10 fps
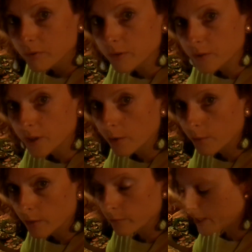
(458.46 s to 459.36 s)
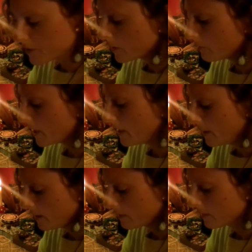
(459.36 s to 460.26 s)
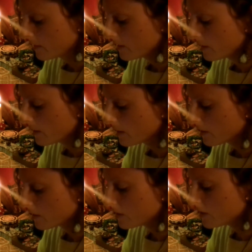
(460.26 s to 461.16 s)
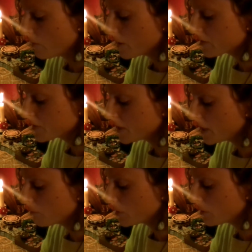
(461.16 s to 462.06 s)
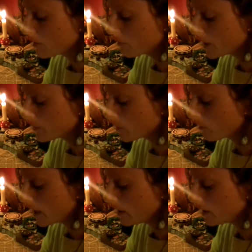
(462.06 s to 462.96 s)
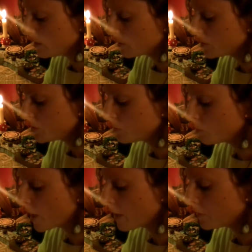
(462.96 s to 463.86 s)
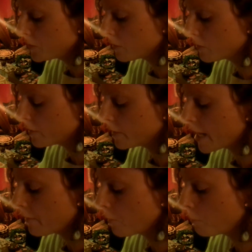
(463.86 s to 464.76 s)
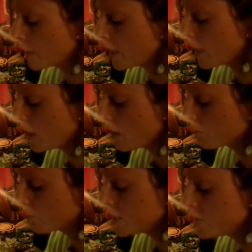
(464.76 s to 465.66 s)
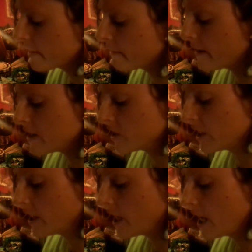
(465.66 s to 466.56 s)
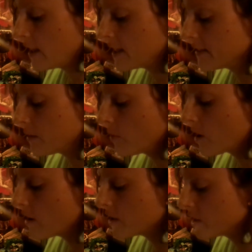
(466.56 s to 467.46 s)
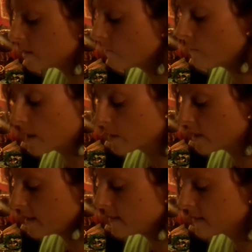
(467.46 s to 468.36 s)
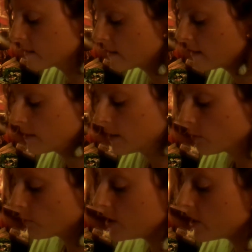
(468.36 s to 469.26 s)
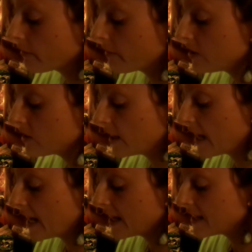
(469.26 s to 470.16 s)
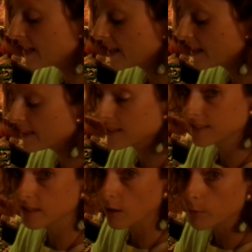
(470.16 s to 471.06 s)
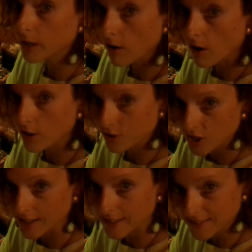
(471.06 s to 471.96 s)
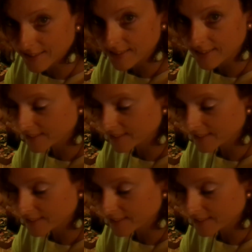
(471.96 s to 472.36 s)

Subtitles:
Pluto retrograde? To understand Pluto retrograde, you'll do well to learn how the planet of regeneration and the subconscious functions. Regeneration and the subconscious.